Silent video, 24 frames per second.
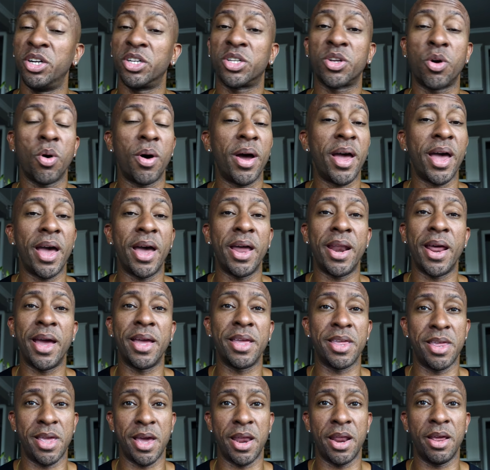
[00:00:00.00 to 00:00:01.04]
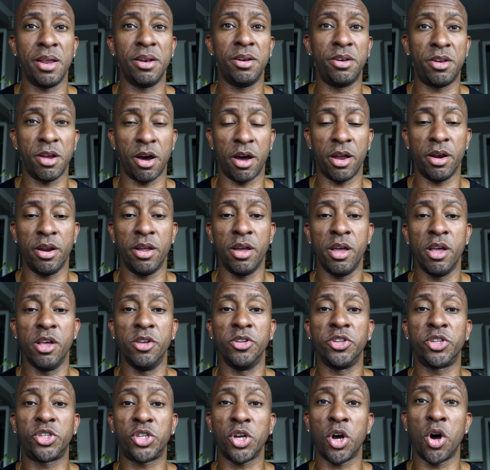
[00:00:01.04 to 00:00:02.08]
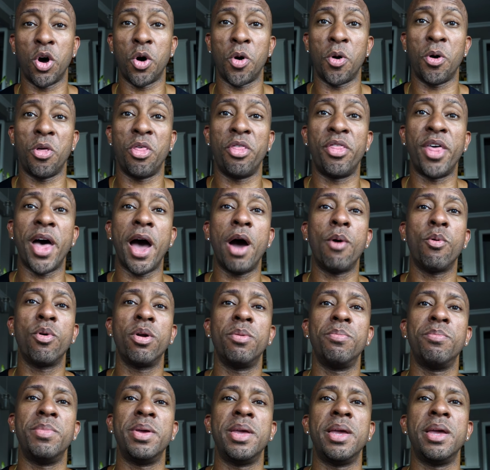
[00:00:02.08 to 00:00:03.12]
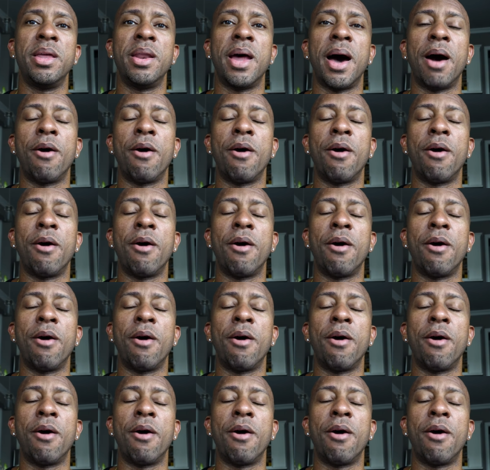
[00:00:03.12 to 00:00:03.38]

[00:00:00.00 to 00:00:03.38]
just go ahead and get it done. So that would mean,